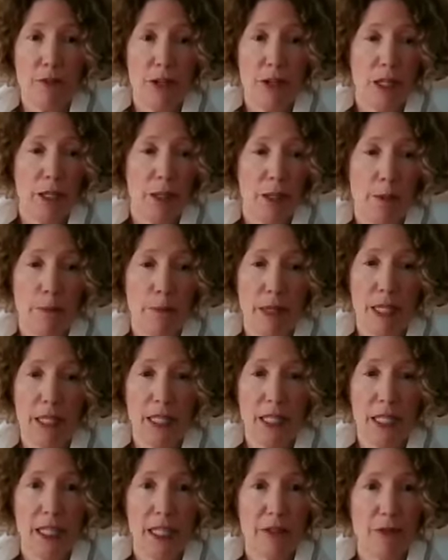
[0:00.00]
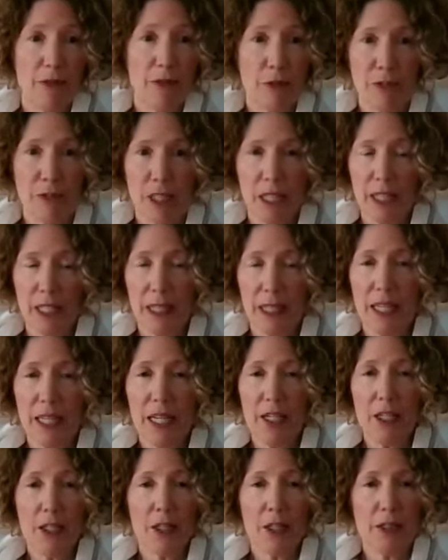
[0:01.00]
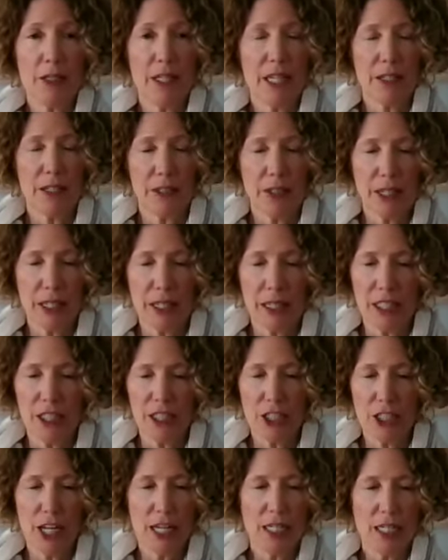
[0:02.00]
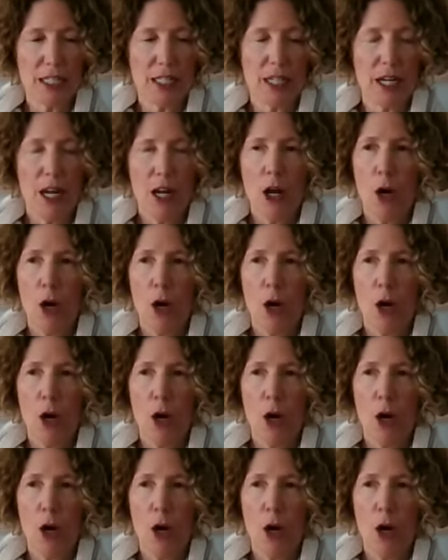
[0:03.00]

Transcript: fall of the belly if you feel it there, the area of the chest,